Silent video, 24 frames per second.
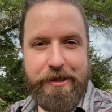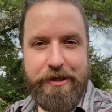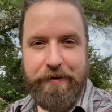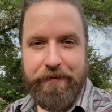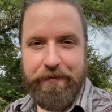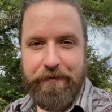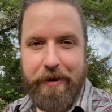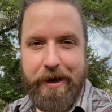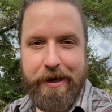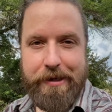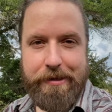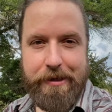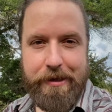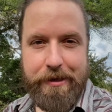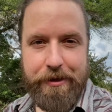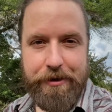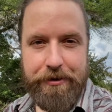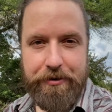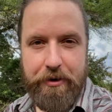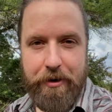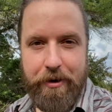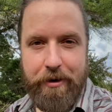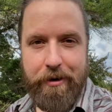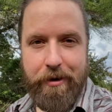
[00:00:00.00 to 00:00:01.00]
find it in
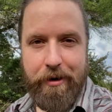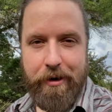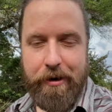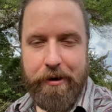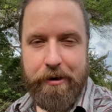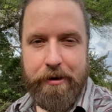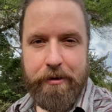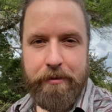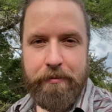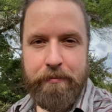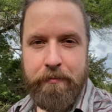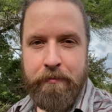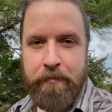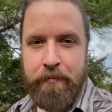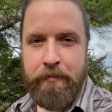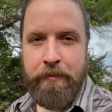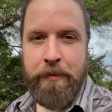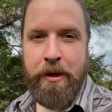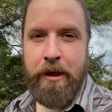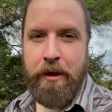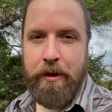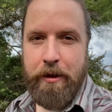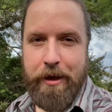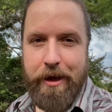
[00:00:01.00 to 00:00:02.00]
your garden.
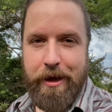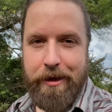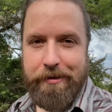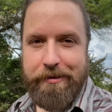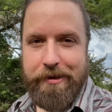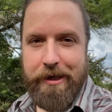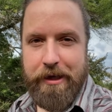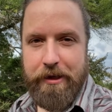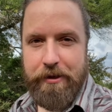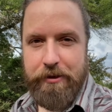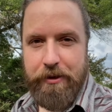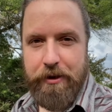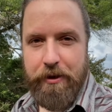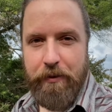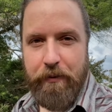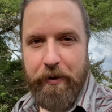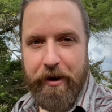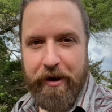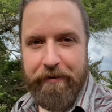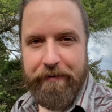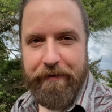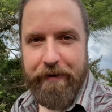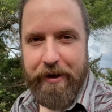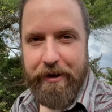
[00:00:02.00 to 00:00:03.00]
Okay, take a look at what
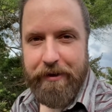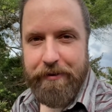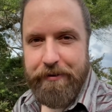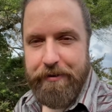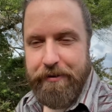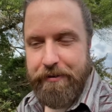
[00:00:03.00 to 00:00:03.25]
I found.